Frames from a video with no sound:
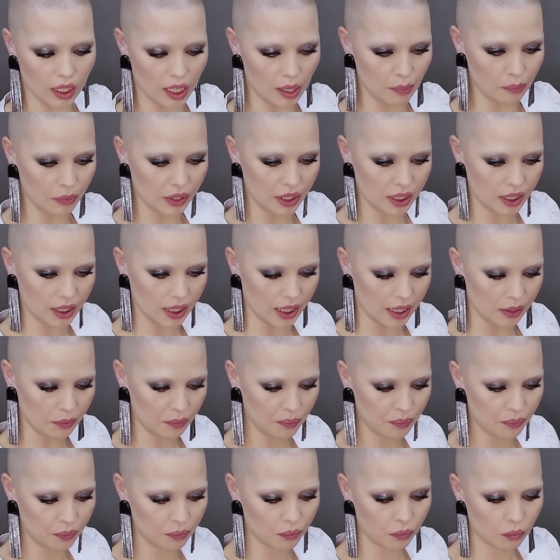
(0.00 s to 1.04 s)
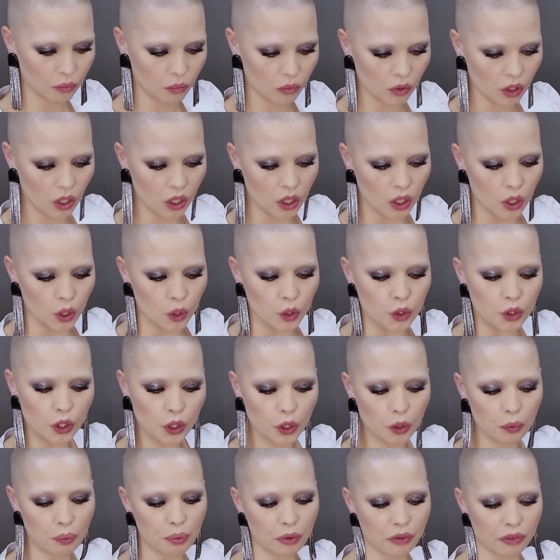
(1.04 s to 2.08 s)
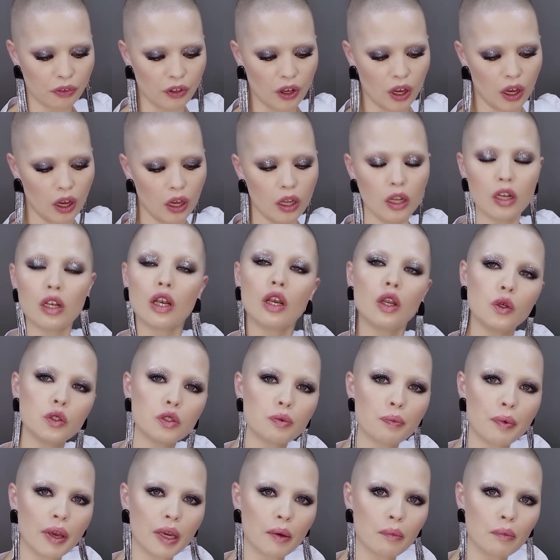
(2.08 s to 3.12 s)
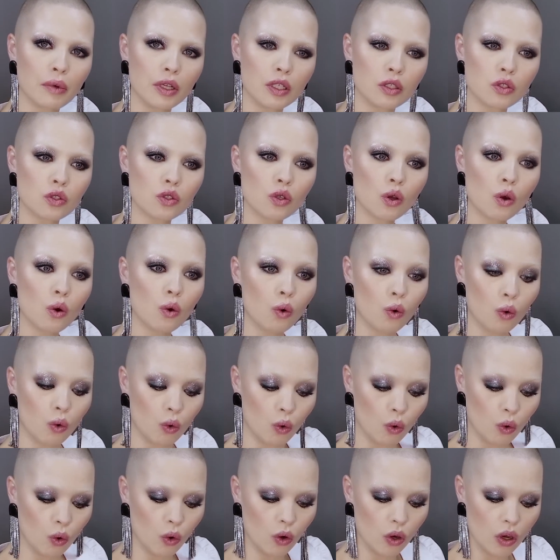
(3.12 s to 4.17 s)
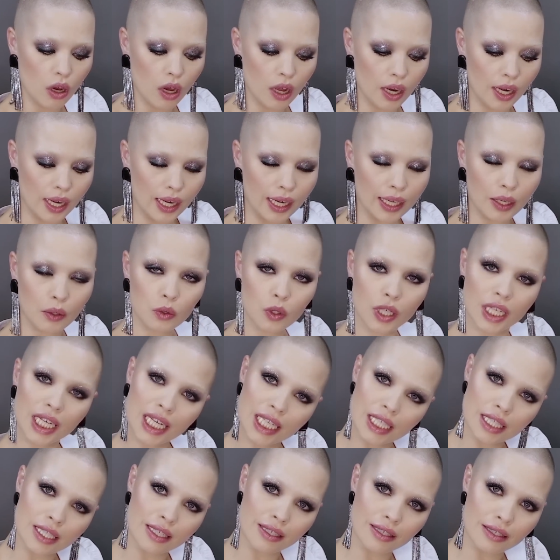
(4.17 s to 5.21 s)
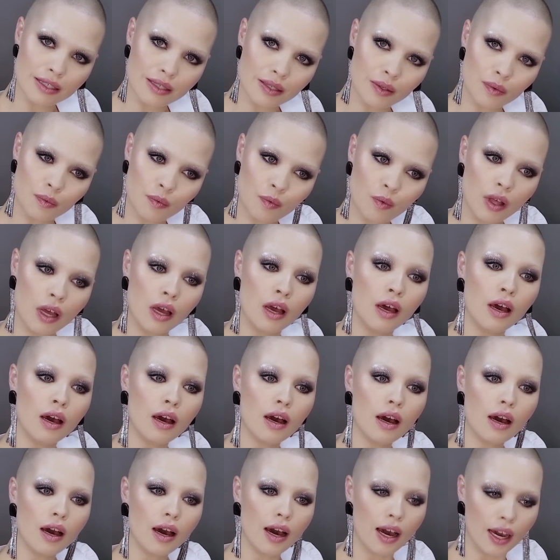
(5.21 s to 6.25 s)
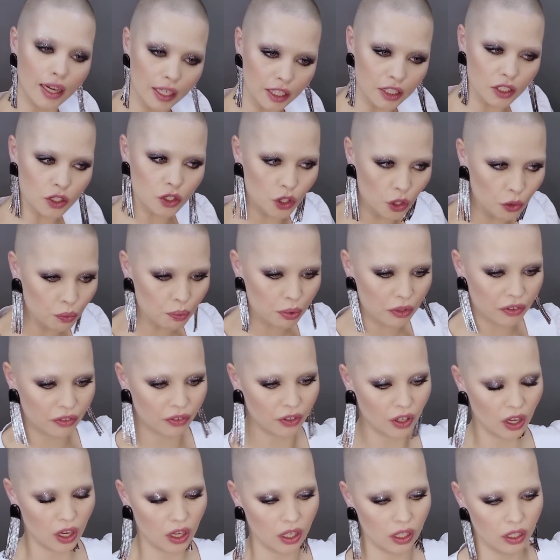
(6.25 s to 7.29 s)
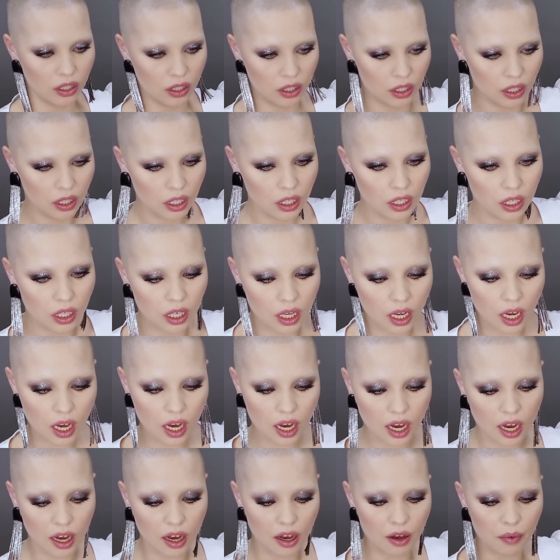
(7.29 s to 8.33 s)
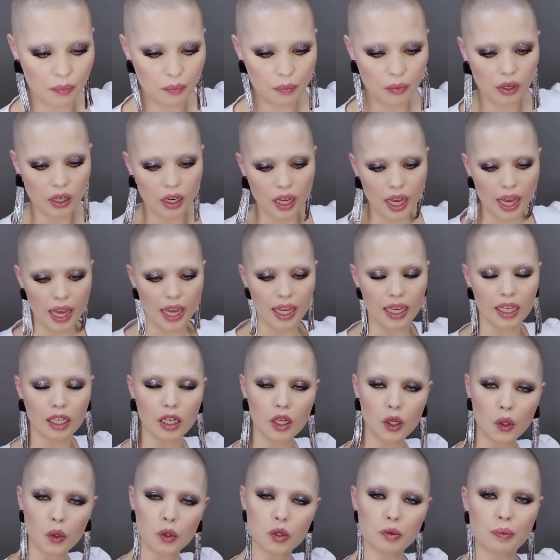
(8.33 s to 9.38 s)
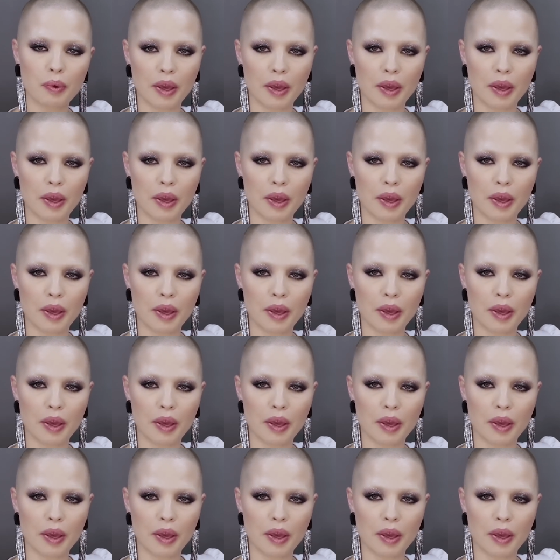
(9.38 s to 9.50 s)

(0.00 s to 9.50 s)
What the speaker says: let me see. Do you prefer loose pigments or liquid glitters? I do prefer a loose